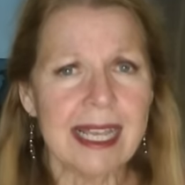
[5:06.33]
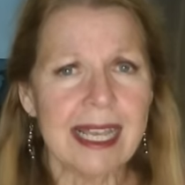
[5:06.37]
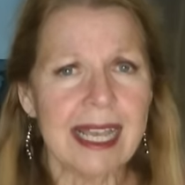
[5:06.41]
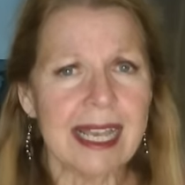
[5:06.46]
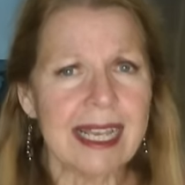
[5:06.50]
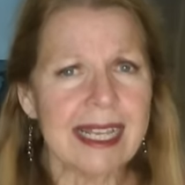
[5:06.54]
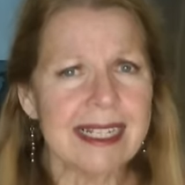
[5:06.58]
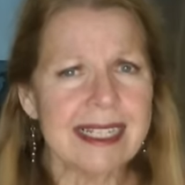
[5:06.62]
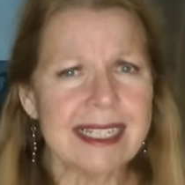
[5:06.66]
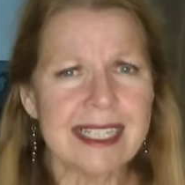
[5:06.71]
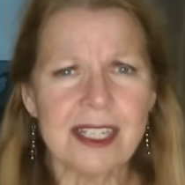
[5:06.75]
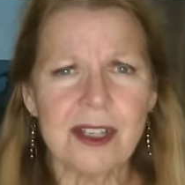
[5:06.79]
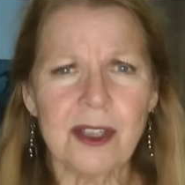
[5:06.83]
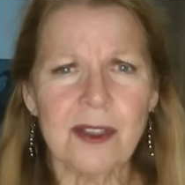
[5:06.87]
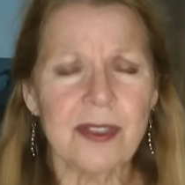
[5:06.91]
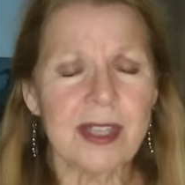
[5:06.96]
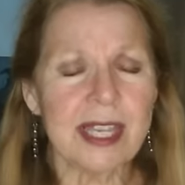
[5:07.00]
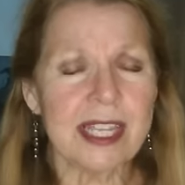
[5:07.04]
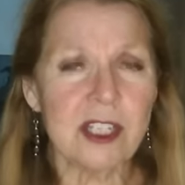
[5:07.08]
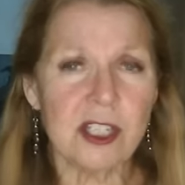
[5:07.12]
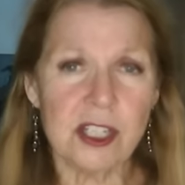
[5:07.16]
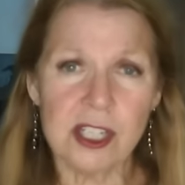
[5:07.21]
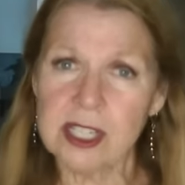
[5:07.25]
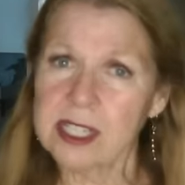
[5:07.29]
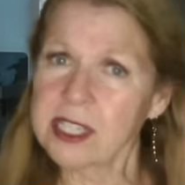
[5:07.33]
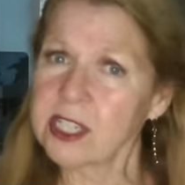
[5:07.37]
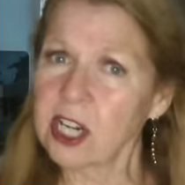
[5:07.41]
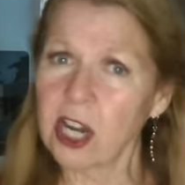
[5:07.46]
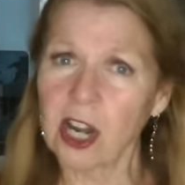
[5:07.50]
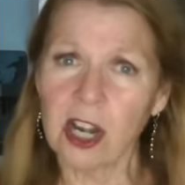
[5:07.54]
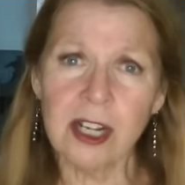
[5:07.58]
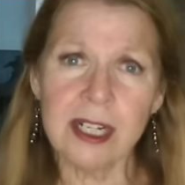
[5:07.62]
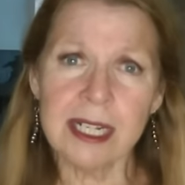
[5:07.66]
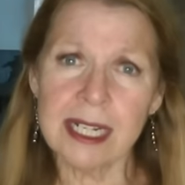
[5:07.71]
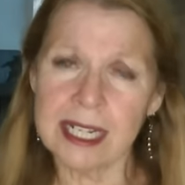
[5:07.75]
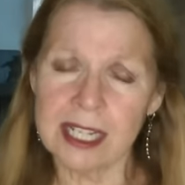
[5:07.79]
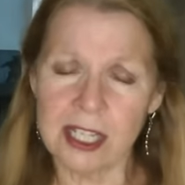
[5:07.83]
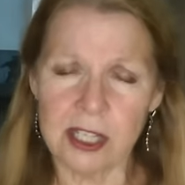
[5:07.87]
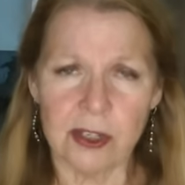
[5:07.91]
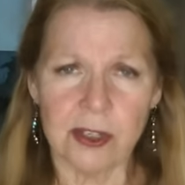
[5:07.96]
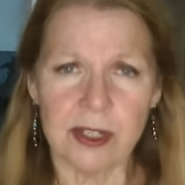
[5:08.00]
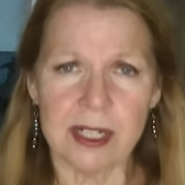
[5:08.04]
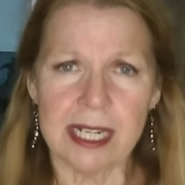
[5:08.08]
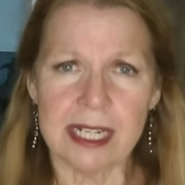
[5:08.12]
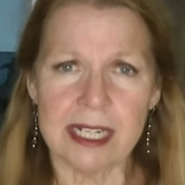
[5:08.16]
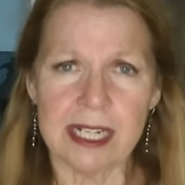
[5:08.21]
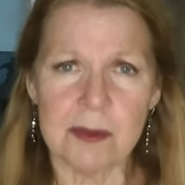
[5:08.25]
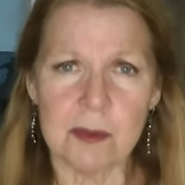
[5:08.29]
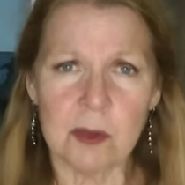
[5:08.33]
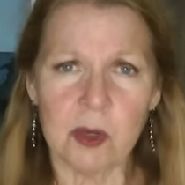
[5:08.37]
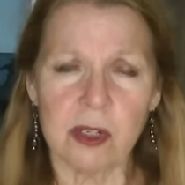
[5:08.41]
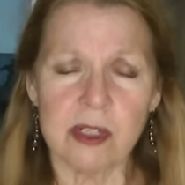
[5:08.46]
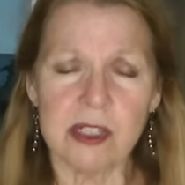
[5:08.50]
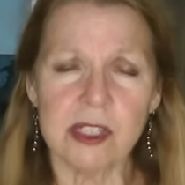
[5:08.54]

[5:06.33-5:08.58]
until they just aren't any good anymore.